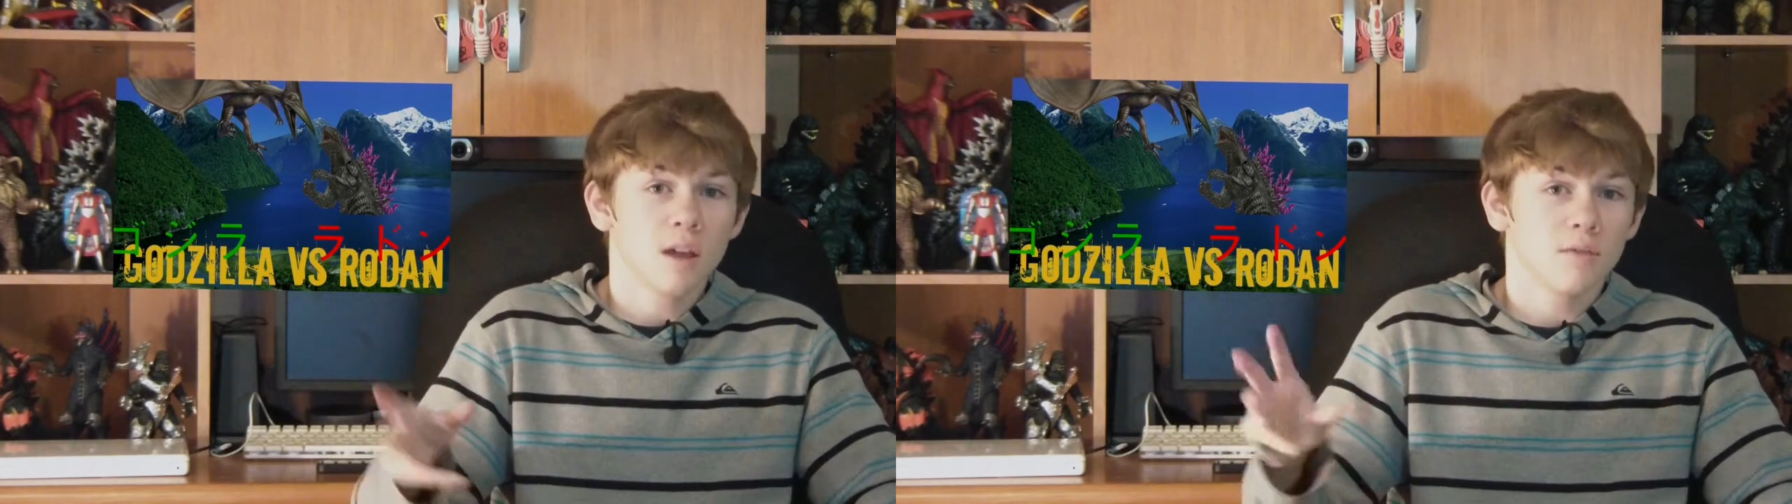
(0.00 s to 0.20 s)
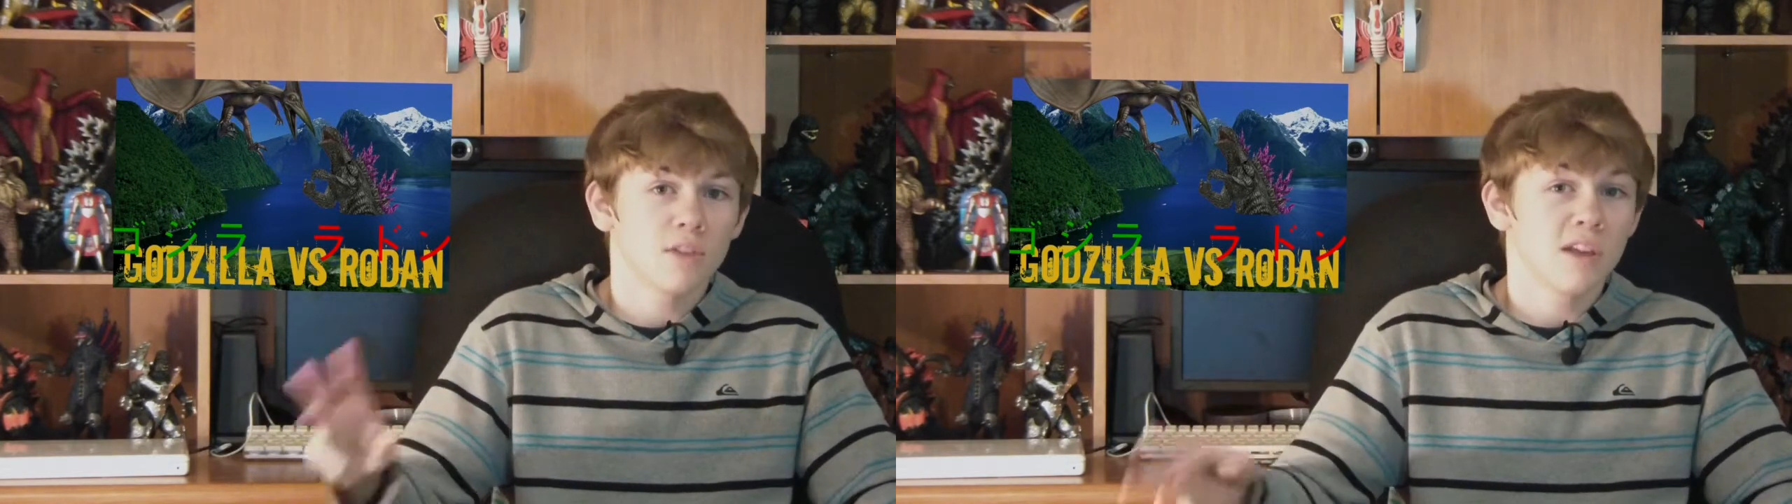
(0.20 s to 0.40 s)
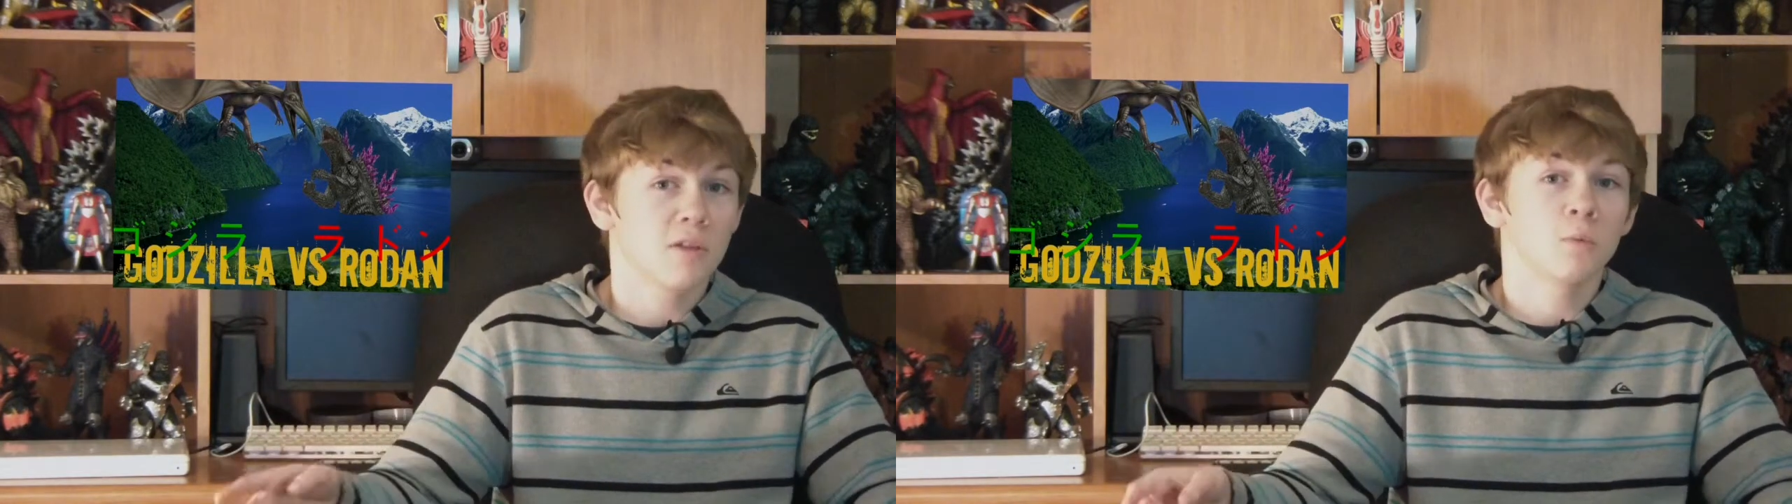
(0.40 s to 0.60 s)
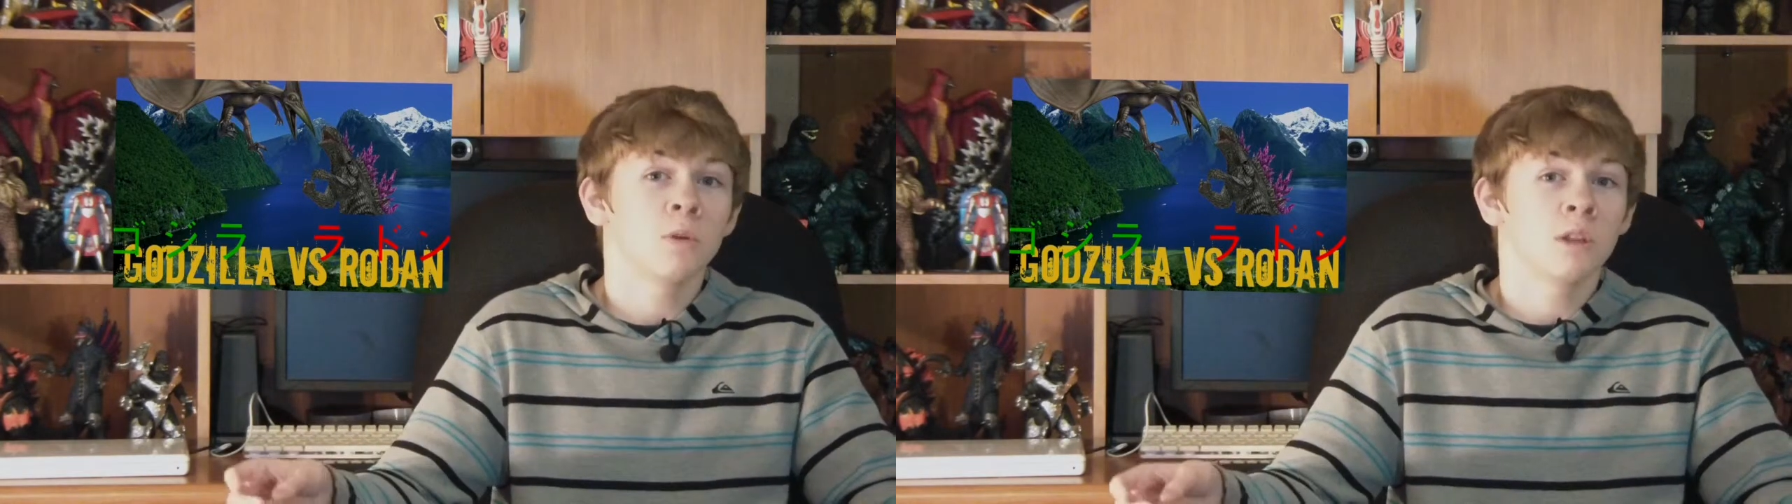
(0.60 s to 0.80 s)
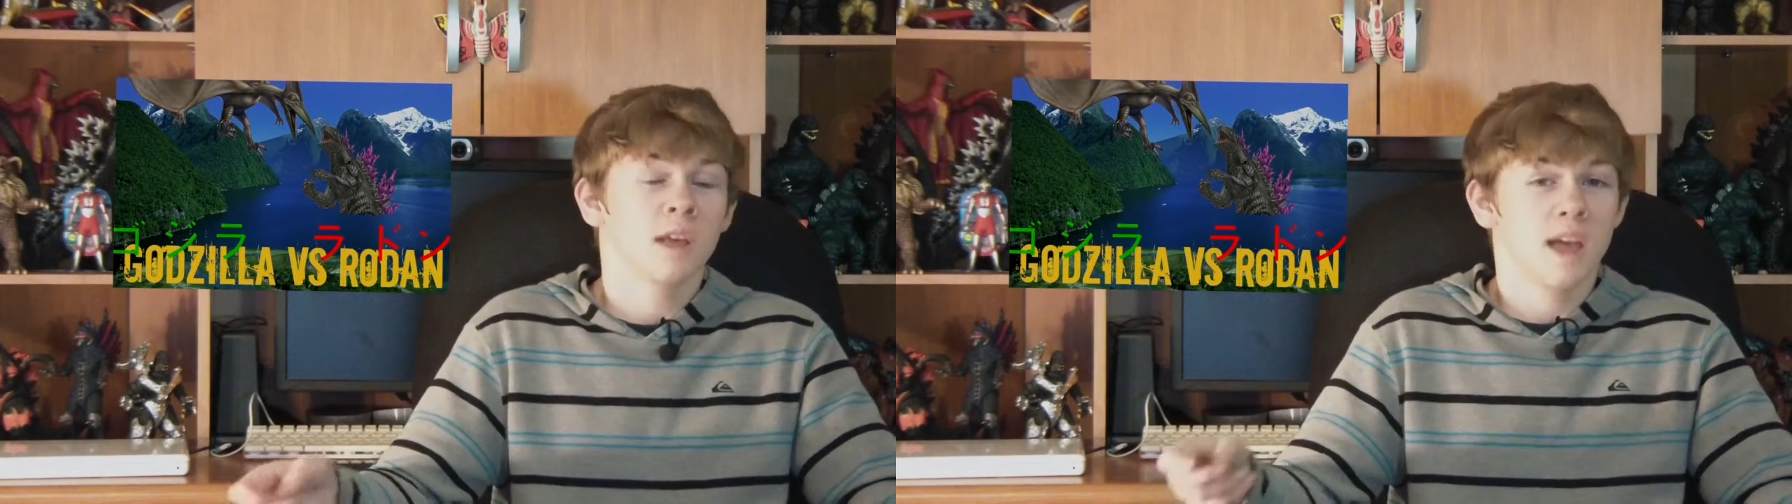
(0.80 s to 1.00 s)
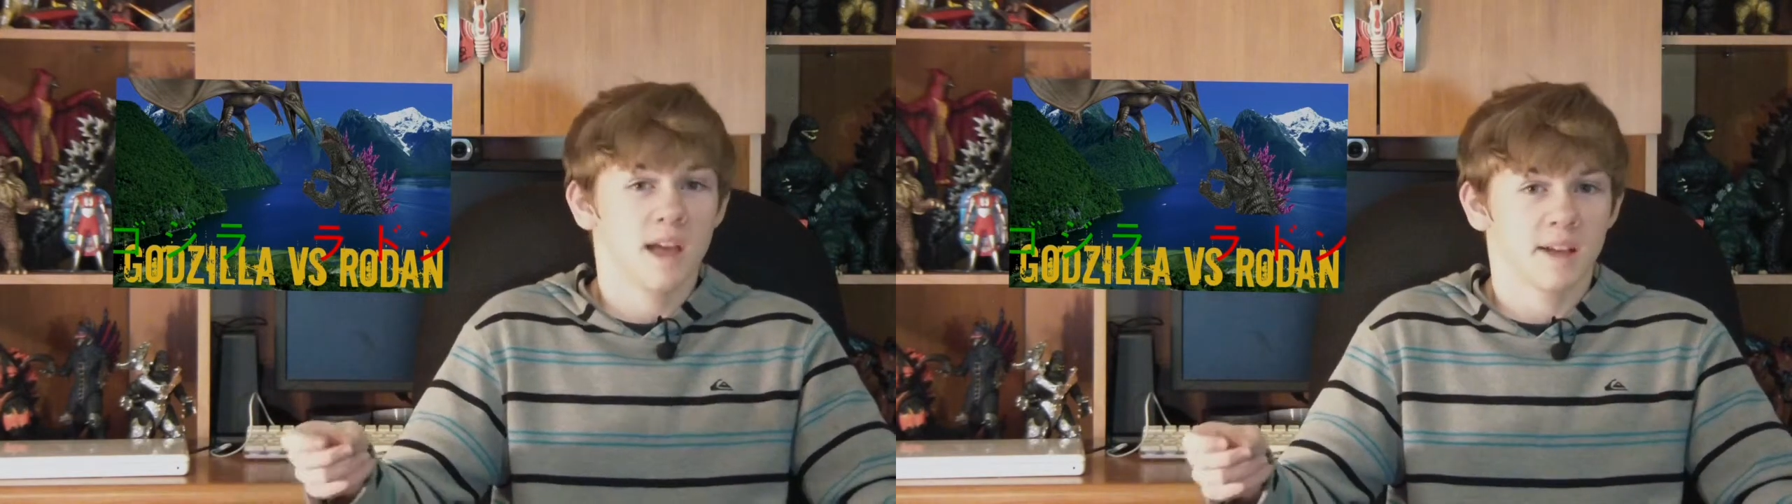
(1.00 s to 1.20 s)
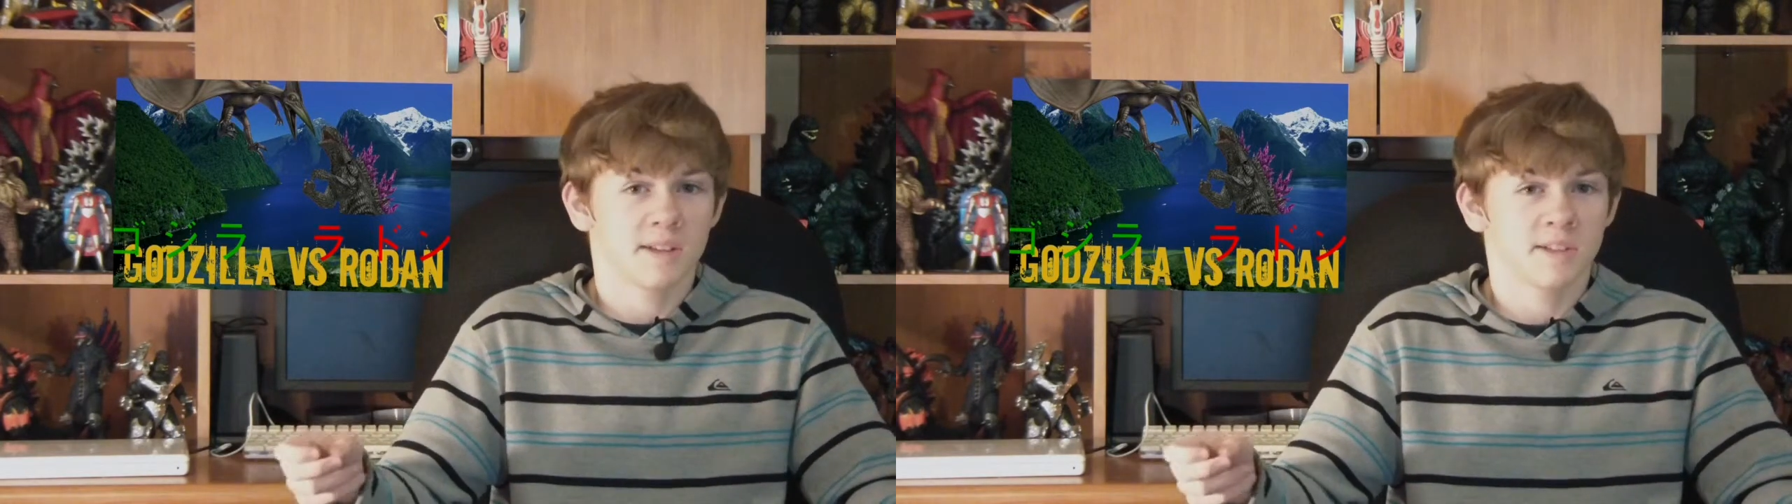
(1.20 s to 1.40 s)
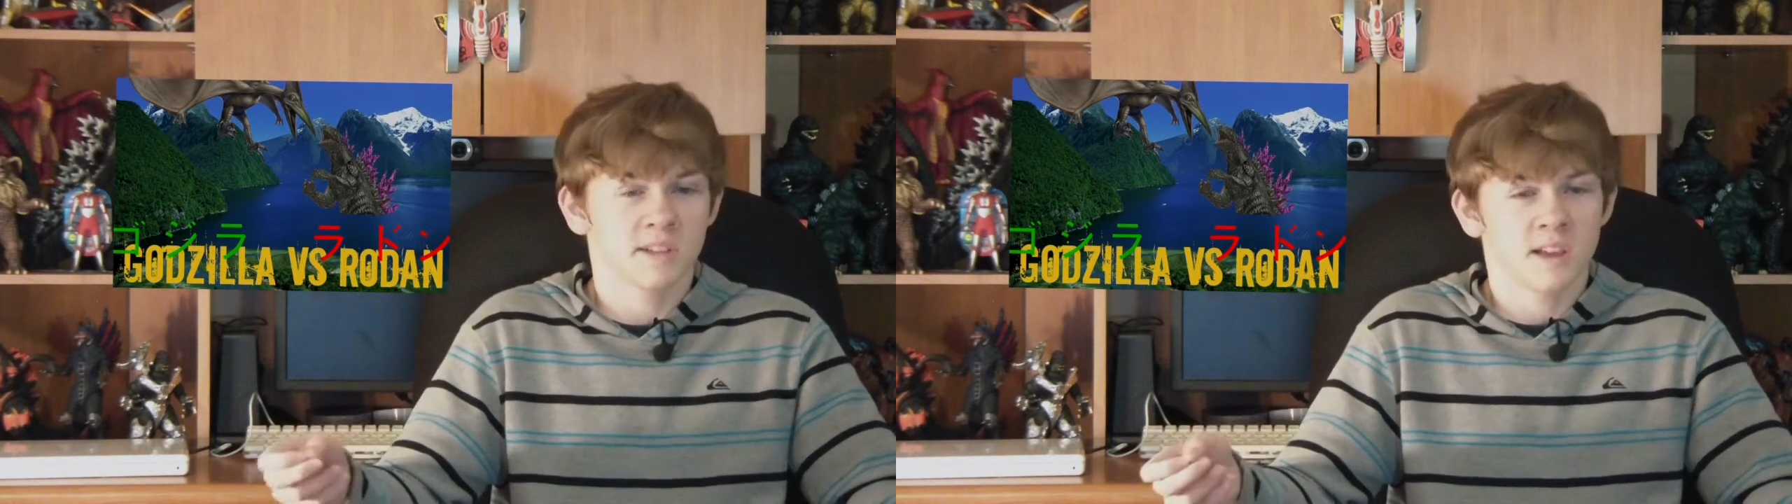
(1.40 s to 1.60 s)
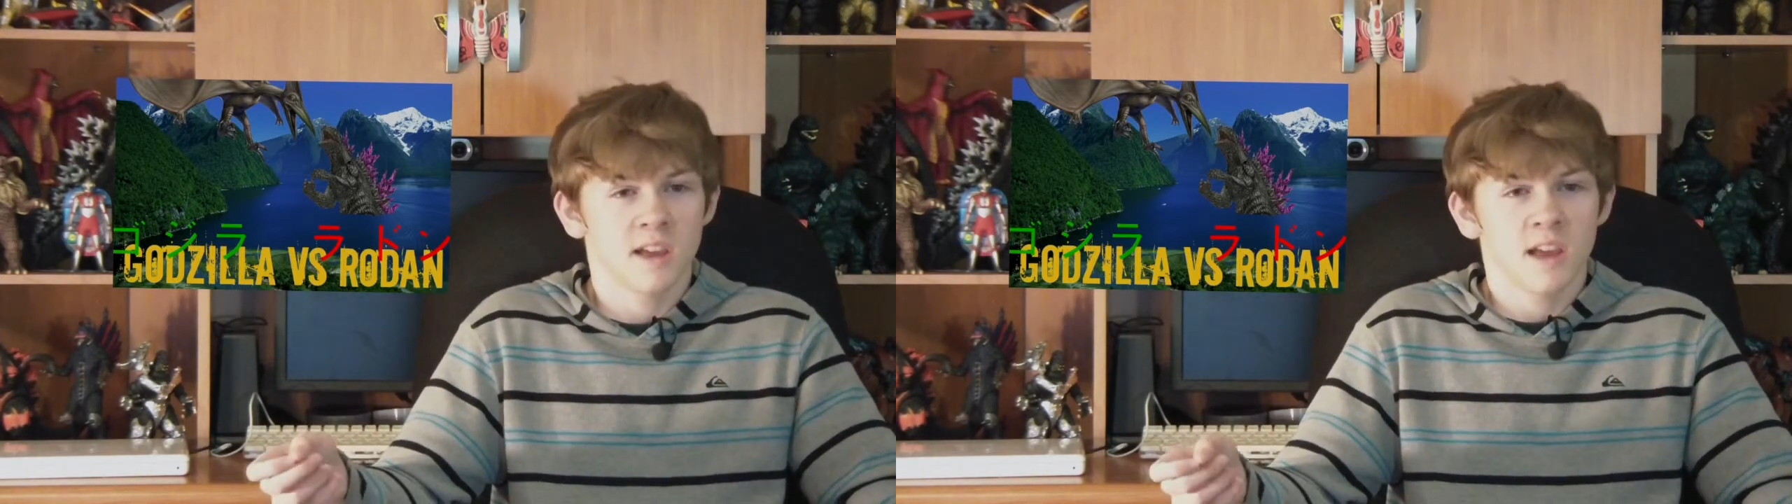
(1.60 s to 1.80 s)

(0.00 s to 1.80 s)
of taking one of the eggs.